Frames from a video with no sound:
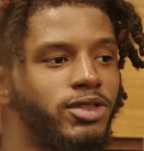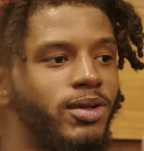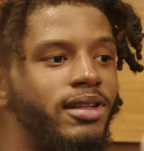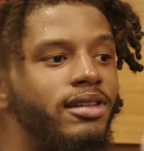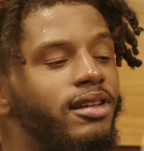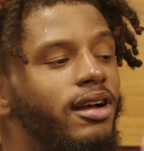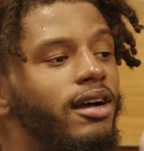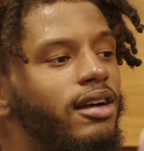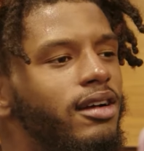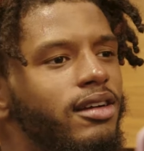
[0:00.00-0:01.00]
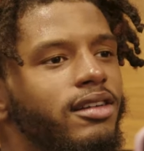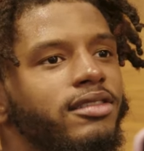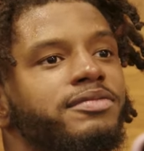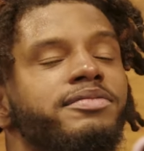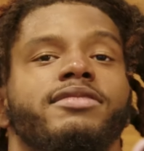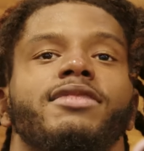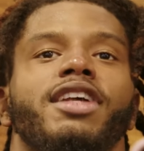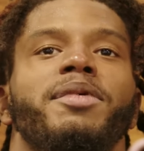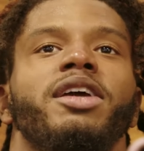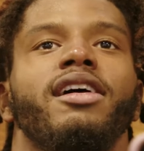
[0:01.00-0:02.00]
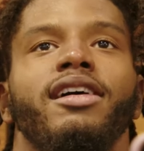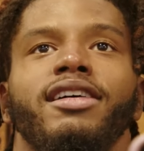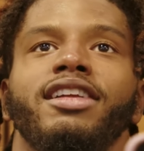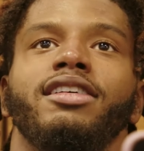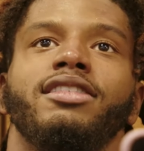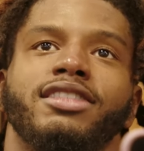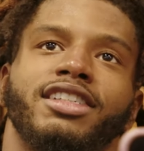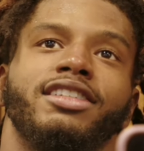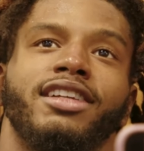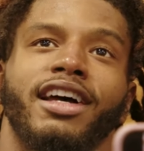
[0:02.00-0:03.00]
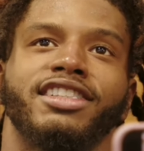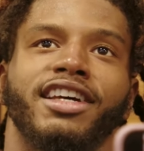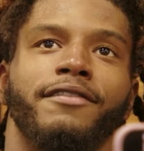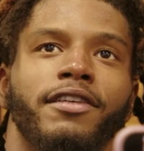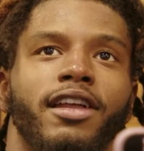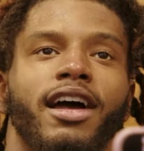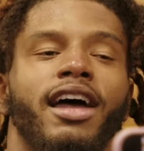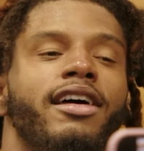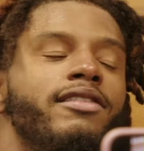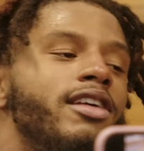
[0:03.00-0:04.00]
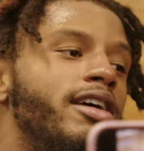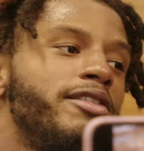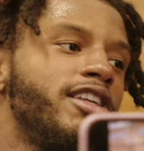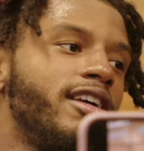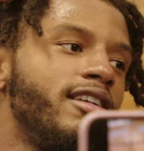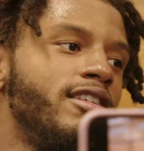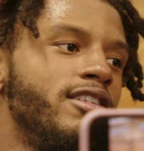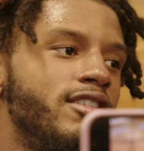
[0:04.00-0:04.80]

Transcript: sweating. Uh, I mean, yeah, it is, because like I said, I feel like I have done everything,